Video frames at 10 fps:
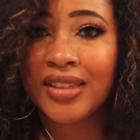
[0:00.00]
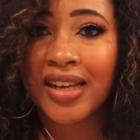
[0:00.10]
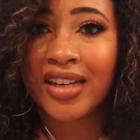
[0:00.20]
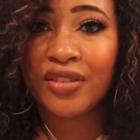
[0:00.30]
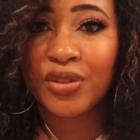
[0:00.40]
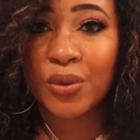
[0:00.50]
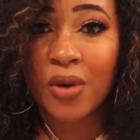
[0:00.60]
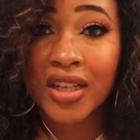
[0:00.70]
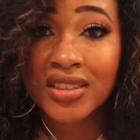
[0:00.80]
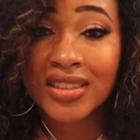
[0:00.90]
that if you're
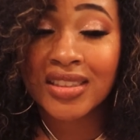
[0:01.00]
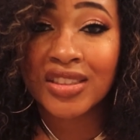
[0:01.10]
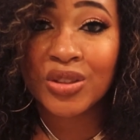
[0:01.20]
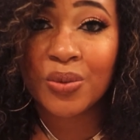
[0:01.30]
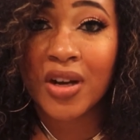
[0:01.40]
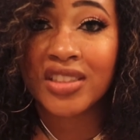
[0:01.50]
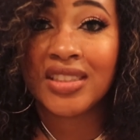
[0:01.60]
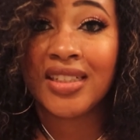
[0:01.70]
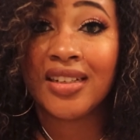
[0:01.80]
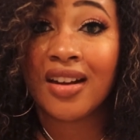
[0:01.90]
watching this, you're watching
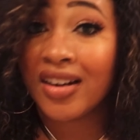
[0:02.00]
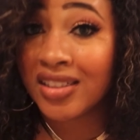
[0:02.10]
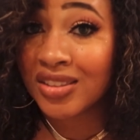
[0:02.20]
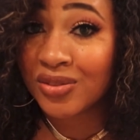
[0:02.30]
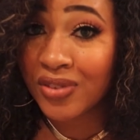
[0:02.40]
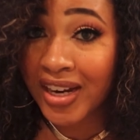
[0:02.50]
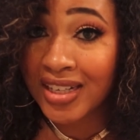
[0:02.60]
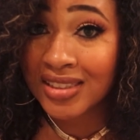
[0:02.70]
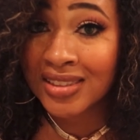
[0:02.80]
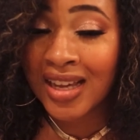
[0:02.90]
it on a
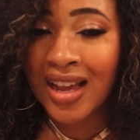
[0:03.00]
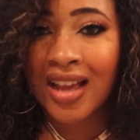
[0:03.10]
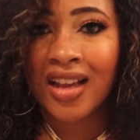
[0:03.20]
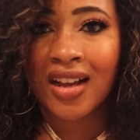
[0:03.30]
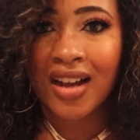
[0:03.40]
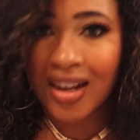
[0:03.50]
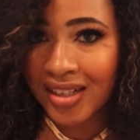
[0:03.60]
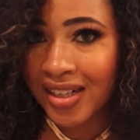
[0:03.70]
device, on an